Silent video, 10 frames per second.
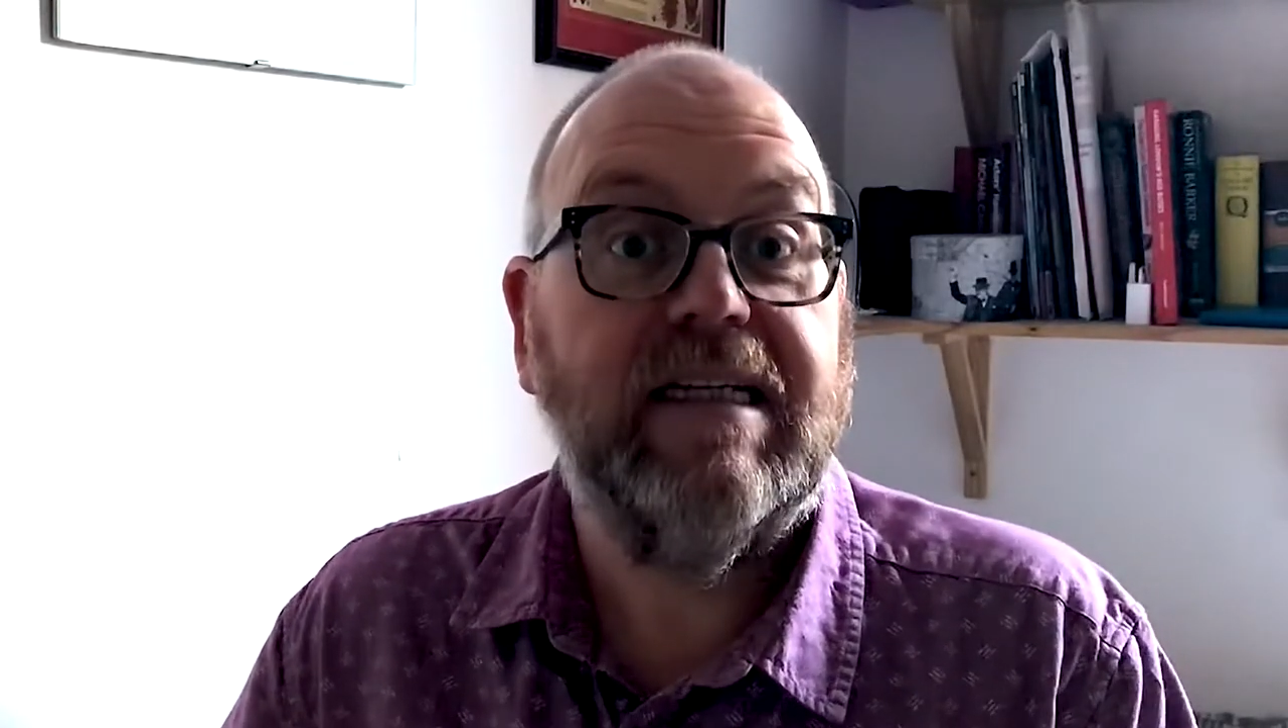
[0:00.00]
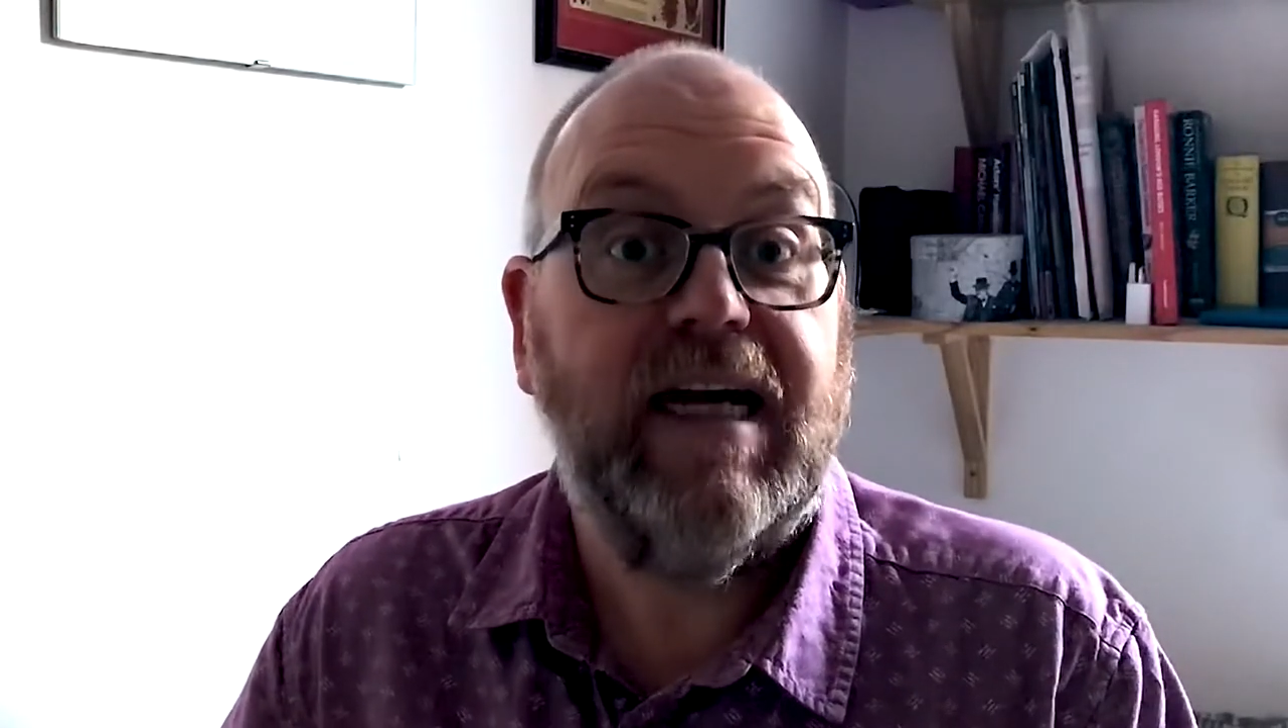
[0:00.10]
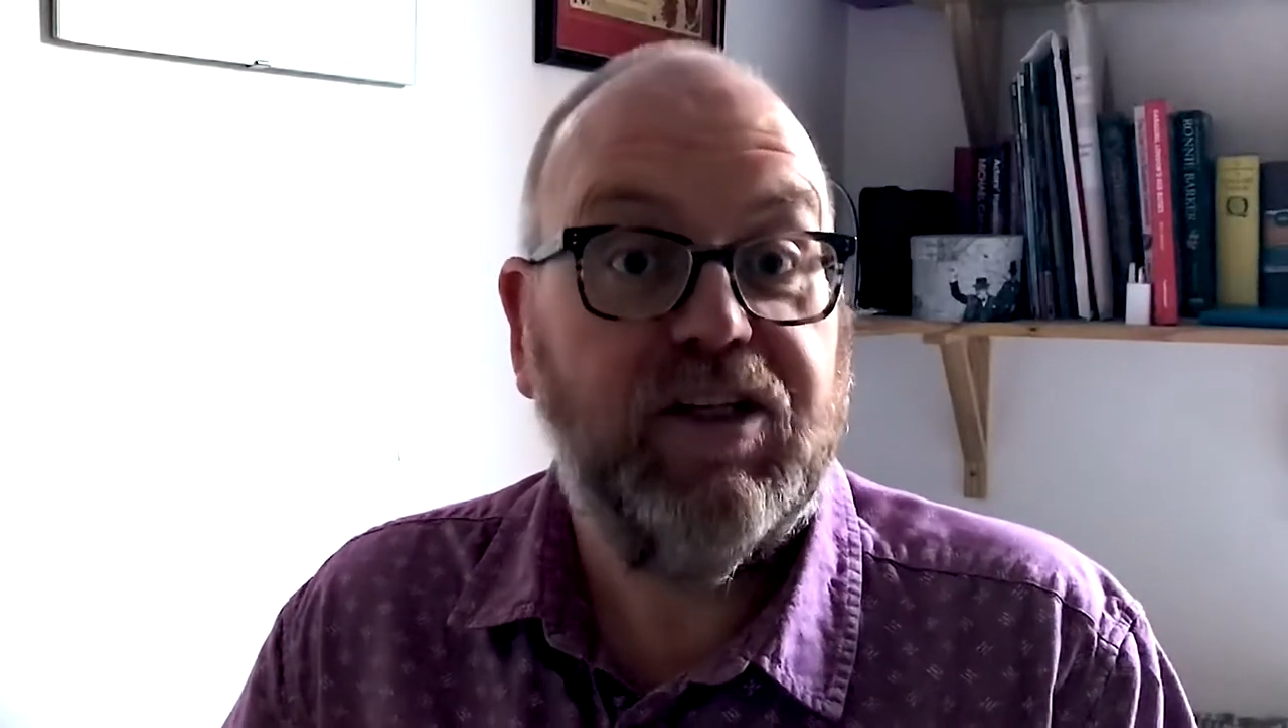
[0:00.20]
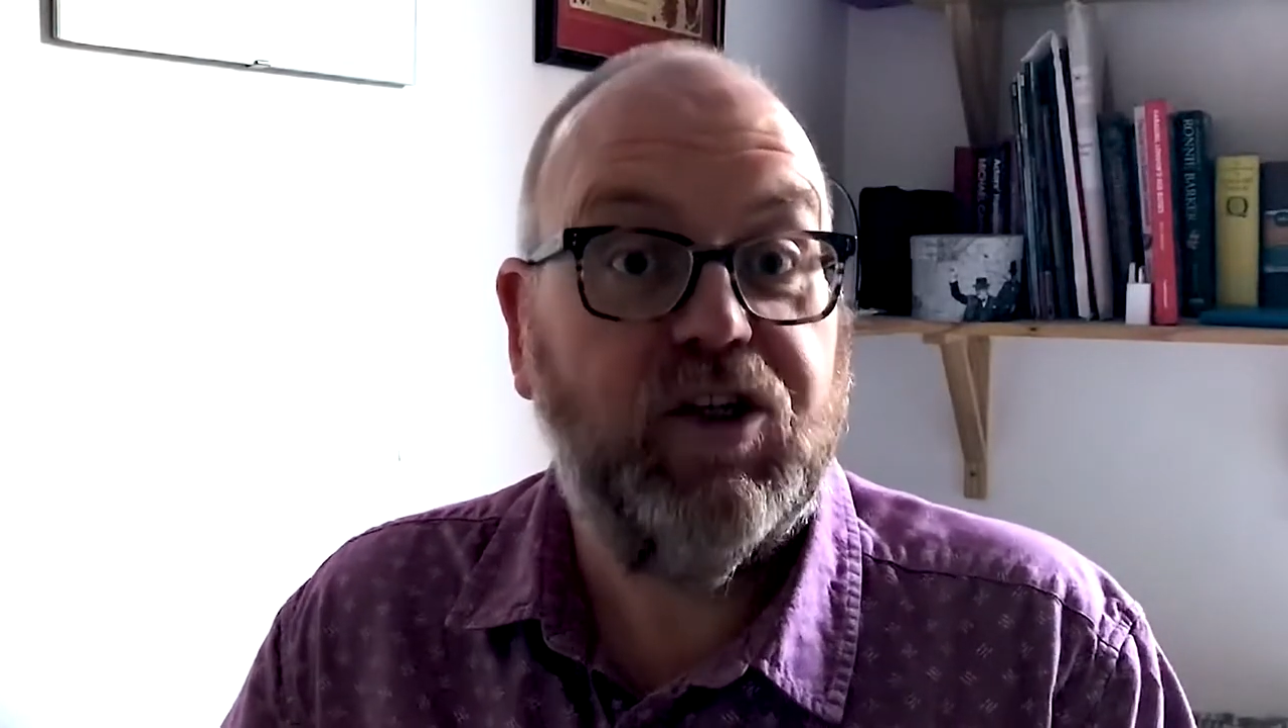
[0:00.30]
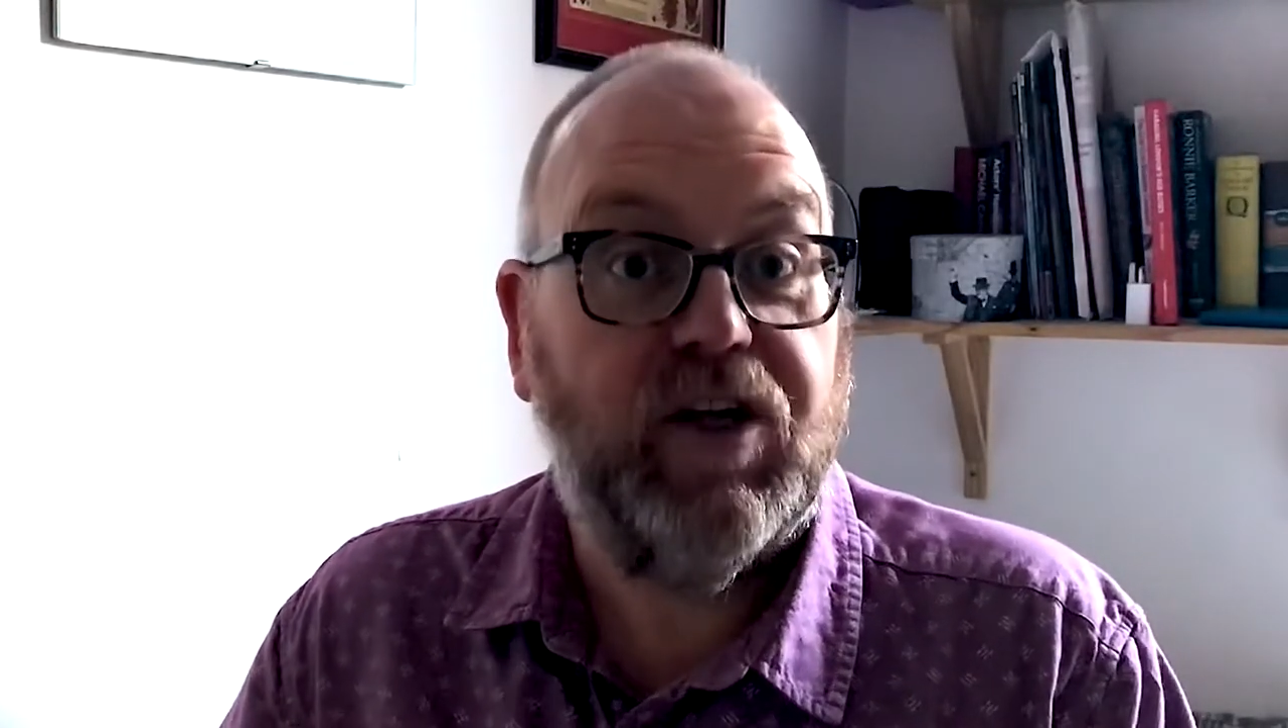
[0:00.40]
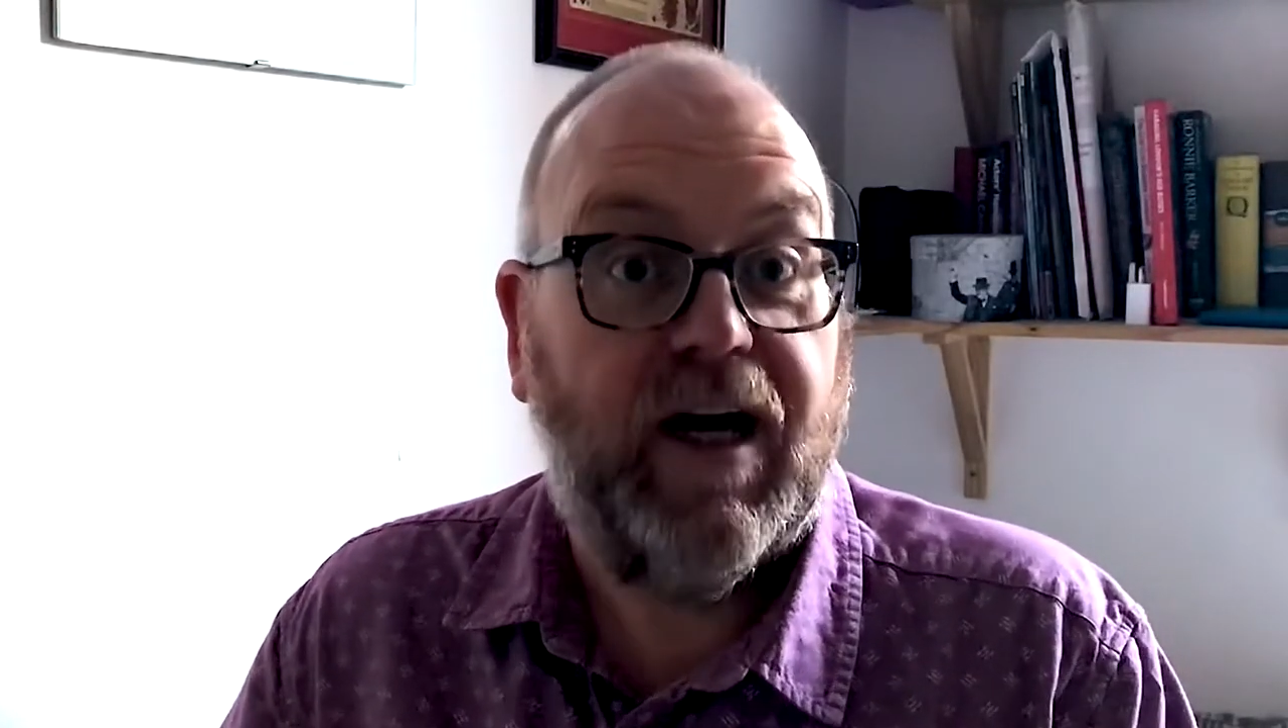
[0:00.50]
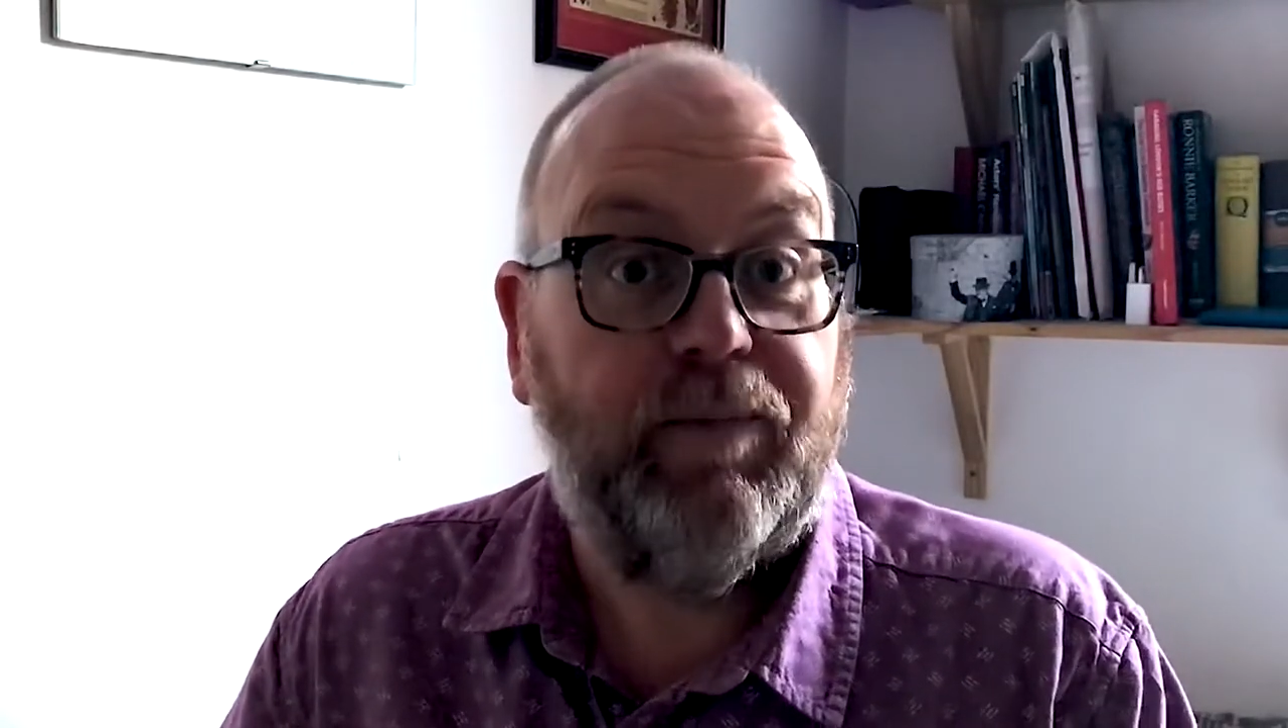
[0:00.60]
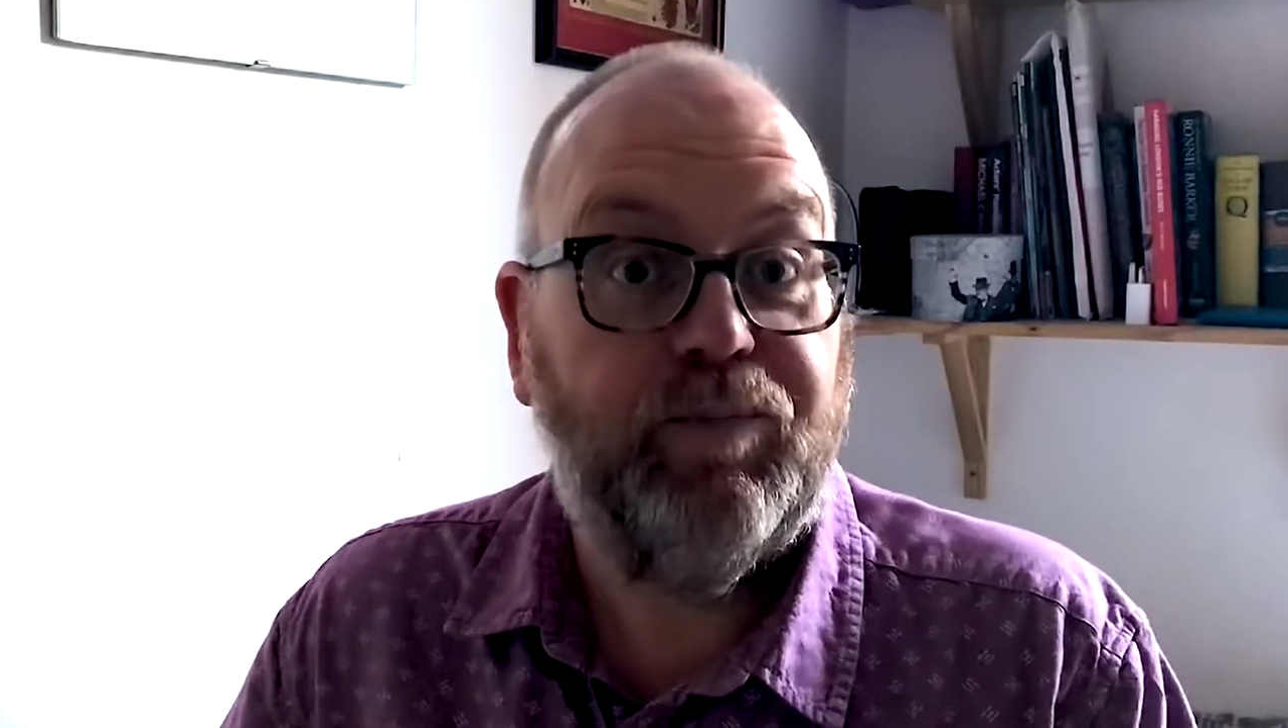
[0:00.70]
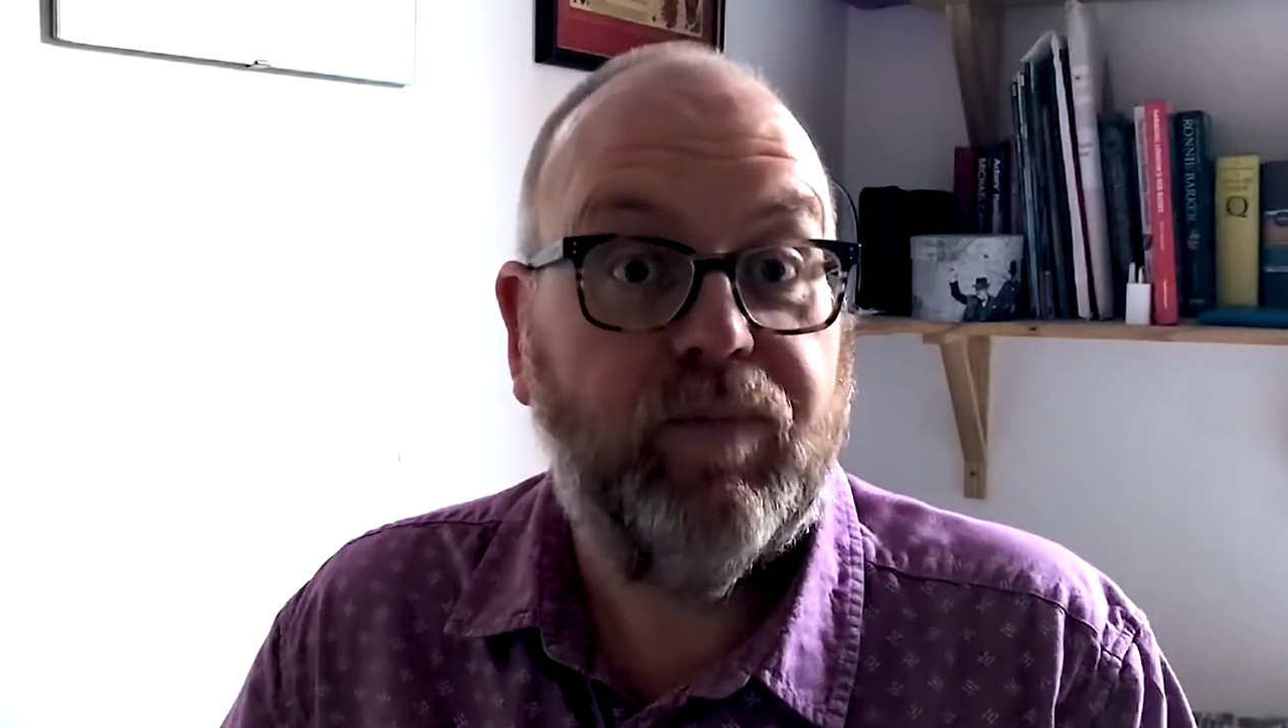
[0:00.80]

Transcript: Leicestershire.